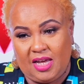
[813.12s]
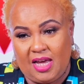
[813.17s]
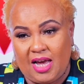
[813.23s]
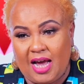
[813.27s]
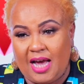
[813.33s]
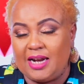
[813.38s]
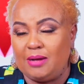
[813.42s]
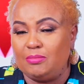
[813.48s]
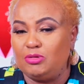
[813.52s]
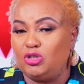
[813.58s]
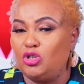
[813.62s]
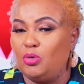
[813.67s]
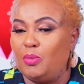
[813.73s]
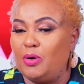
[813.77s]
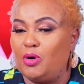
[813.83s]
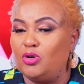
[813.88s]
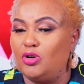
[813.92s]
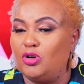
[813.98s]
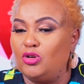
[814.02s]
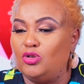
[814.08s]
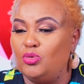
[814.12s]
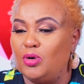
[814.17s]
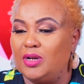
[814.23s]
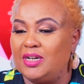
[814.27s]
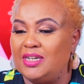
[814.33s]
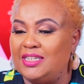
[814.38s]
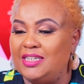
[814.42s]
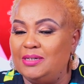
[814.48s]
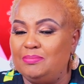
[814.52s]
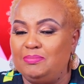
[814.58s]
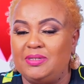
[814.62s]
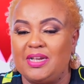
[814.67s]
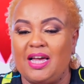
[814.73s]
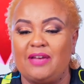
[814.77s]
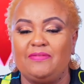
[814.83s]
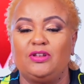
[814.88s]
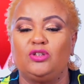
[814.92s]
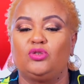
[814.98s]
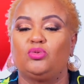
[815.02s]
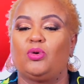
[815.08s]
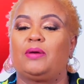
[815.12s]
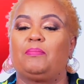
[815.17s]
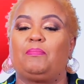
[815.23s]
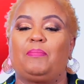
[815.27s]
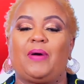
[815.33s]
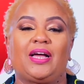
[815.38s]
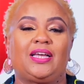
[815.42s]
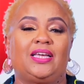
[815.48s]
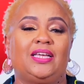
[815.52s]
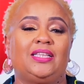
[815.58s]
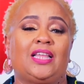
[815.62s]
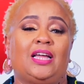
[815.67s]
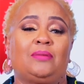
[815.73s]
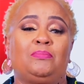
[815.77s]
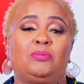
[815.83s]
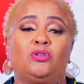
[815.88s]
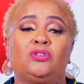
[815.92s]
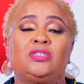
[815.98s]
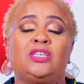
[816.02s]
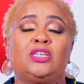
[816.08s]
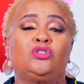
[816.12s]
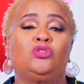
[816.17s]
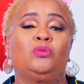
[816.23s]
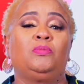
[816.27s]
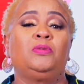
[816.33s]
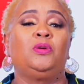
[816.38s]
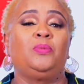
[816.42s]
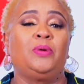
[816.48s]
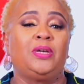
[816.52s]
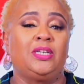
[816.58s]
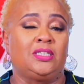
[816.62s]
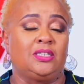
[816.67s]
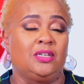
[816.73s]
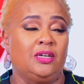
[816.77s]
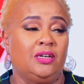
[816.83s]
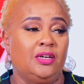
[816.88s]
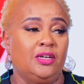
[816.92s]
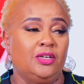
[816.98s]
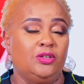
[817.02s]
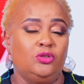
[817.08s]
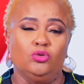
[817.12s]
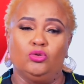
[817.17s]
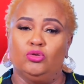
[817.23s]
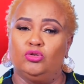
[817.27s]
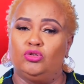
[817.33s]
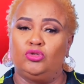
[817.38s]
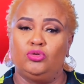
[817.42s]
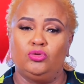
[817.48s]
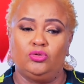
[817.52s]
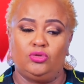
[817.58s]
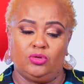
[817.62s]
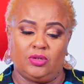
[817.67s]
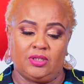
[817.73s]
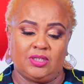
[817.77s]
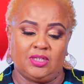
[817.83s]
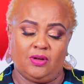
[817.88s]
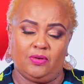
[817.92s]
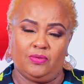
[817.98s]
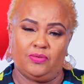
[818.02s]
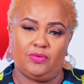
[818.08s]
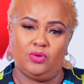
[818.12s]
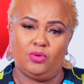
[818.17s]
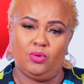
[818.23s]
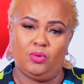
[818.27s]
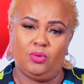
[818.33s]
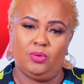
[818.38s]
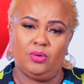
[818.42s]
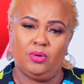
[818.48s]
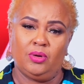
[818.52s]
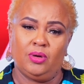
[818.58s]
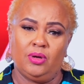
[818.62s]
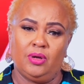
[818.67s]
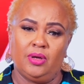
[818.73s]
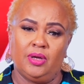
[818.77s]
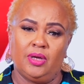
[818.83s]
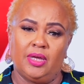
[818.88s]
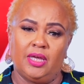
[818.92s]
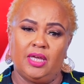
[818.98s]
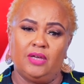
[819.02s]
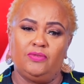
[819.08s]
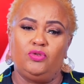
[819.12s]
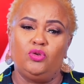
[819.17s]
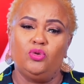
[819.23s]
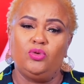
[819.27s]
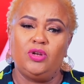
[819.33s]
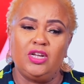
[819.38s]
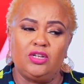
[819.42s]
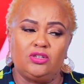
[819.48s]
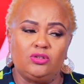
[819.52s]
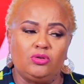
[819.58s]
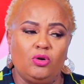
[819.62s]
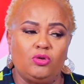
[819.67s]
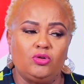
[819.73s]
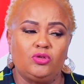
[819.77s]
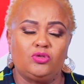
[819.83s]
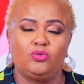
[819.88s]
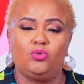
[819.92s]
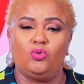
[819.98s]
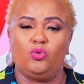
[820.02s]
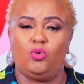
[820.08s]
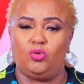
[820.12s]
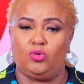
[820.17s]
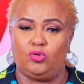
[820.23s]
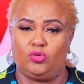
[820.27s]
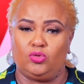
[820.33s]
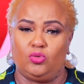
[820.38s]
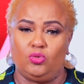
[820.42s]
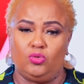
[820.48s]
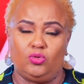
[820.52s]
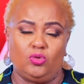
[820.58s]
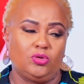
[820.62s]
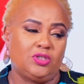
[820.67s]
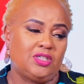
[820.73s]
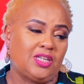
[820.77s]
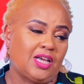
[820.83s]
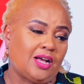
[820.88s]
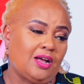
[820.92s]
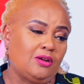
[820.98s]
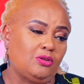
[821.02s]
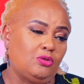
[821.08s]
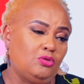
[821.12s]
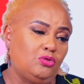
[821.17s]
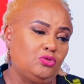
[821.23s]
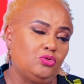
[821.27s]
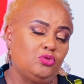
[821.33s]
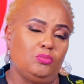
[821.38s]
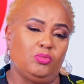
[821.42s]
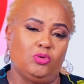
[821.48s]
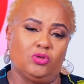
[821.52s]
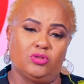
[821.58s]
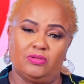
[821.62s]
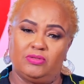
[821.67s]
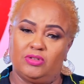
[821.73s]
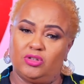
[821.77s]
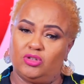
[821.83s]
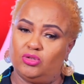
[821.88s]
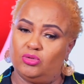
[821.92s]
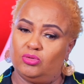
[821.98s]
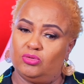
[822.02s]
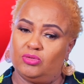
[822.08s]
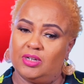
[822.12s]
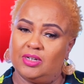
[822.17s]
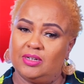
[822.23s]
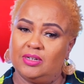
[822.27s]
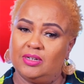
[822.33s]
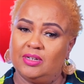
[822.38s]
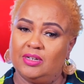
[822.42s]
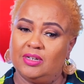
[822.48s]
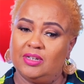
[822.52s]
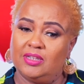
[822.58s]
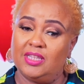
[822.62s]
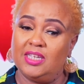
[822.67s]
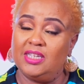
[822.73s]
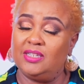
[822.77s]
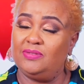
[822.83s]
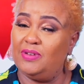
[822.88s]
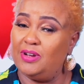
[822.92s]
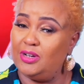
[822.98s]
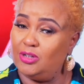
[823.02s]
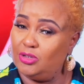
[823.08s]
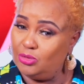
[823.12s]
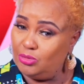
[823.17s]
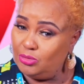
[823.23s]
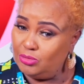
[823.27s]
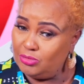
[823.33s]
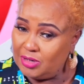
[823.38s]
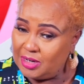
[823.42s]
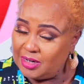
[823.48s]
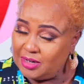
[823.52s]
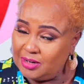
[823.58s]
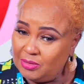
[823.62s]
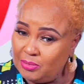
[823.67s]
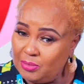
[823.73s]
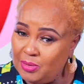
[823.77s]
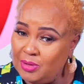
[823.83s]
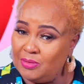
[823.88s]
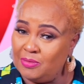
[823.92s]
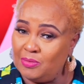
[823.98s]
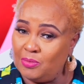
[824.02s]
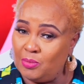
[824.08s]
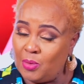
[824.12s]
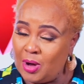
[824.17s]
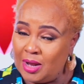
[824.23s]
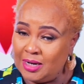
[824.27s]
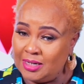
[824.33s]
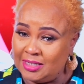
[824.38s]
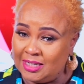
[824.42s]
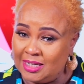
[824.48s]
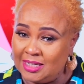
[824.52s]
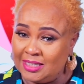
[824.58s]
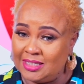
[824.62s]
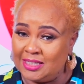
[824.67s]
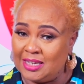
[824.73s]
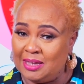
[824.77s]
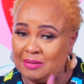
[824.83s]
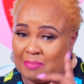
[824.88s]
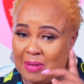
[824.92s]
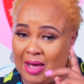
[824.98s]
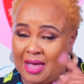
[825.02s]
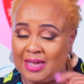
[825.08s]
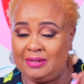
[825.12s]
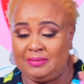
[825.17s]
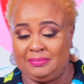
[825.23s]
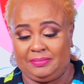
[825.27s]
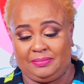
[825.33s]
And I'm sure we're going to do a deep dive into unpacking that, because there's so many ways you could choose yourself, If you need to go to school, go to school. Don't say I can't go to school because of the children. These very children will one day say bye.